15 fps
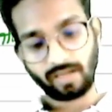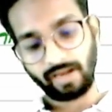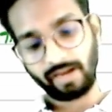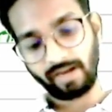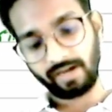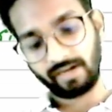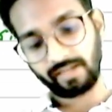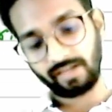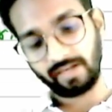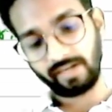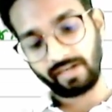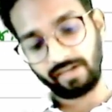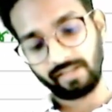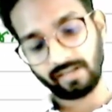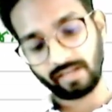and a
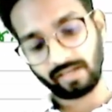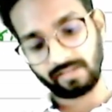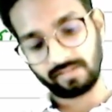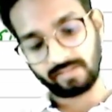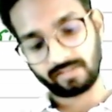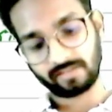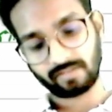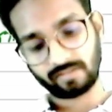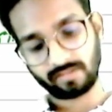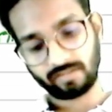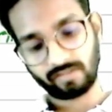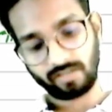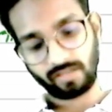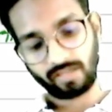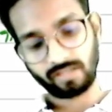denies
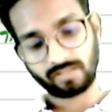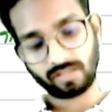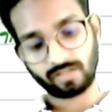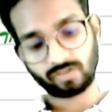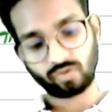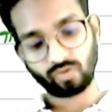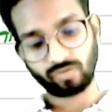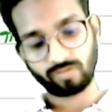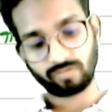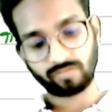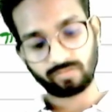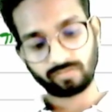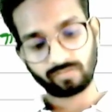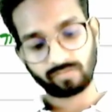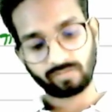a says no
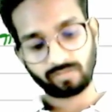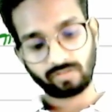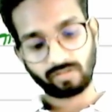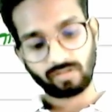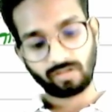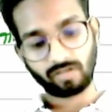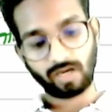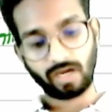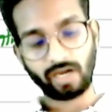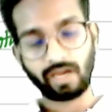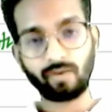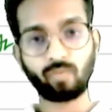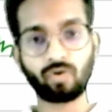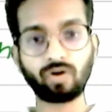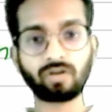
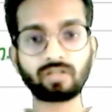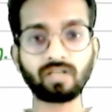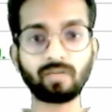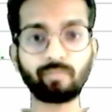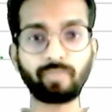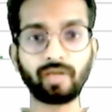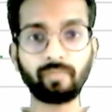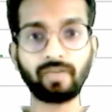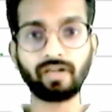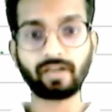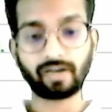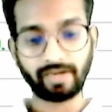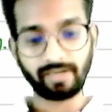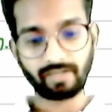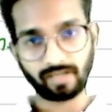i want the
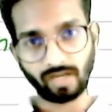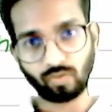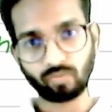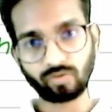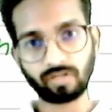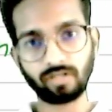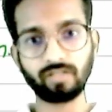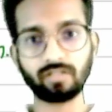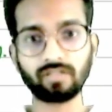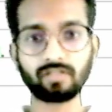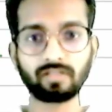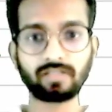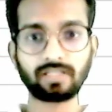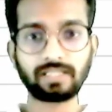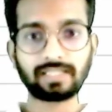payment right now only
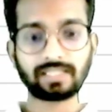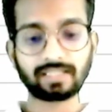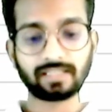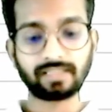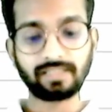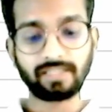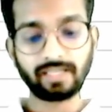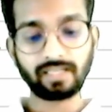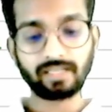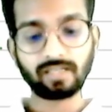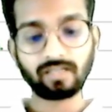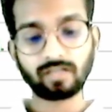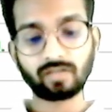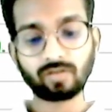then